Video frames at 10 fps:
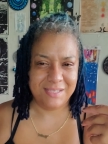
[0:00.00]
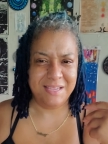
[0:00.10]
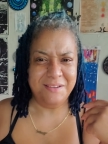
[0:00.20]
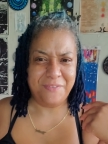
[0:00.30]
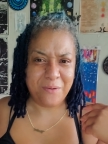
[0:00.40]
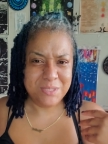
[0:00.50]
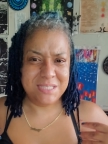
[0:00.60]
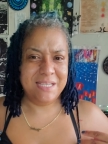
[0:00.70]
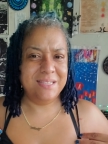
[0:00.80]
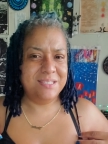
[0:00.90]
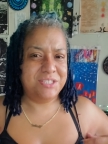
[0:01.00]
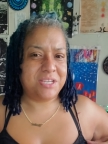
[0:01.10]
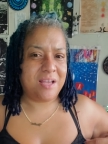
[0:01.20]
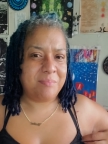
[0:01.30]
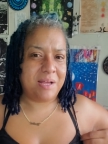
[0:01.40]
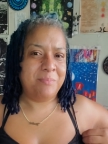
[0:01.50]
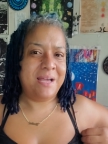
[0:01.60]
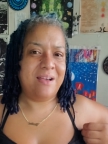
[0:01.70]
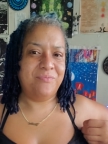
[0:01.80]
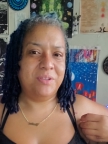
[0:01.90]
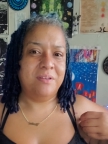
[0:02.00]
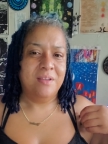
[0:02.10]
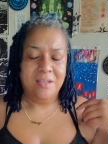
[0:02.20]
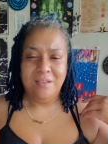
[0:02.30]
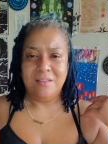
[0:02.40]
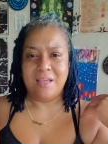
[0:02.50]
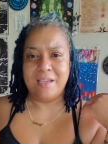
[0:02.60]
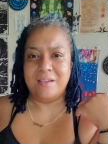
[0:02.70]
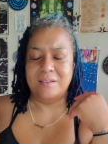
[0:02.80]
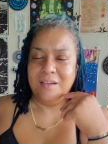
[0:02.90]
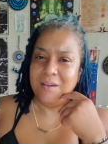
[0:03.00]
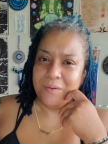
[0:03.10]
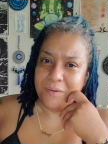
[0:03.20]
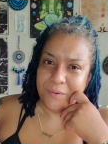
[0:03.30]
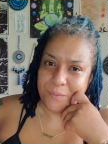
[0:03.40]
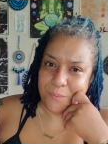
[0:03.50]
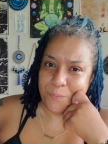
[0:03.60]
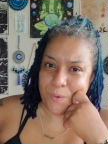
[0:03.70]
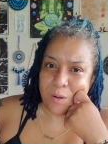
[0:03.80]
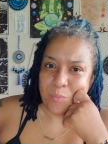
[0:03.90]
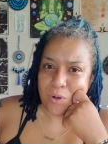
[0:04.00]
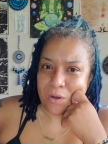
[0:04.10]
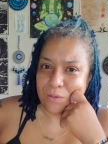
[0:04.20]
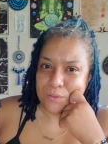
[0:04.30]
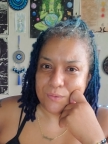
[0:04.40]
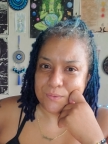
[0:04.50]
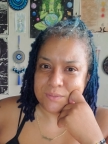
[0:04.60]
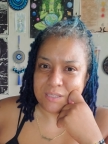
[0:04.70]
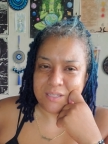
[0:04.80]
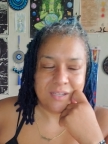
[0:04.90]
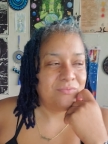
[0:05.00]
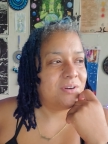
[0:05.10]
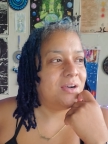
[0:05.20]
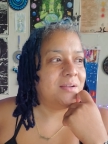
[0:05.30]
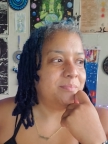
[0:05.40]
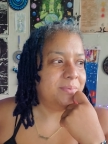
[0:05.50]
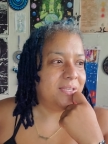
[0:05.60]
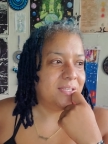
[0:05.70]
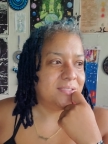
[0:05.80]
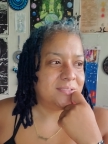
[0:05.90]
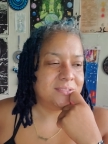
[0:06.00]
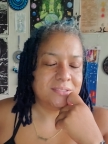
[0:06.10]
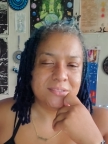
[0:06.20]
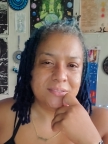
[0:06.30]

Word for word: And if I was to get the job, I'm gonna have to like wear more clothes and cover up because